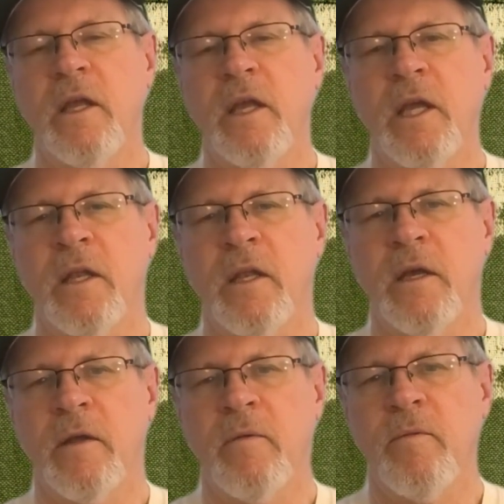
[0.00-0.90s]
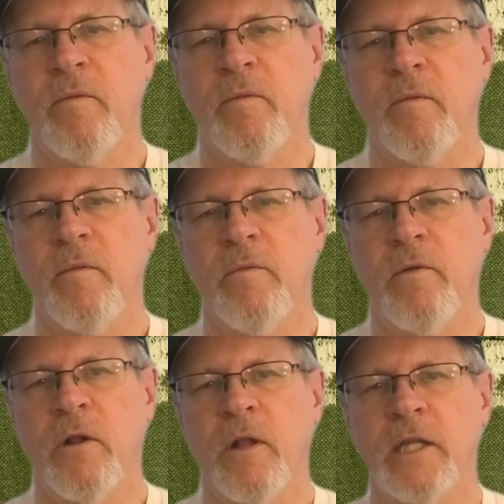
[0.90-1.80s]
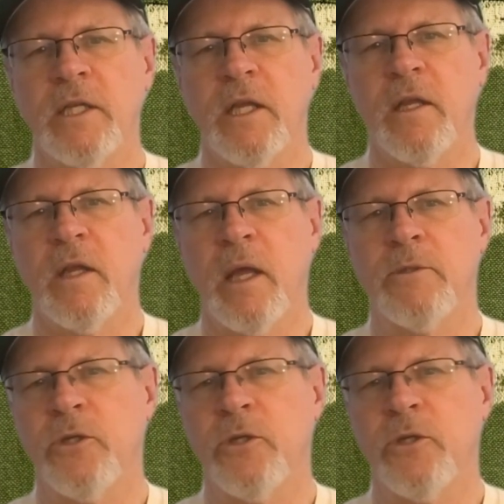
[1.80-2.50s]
in Fall Classic games.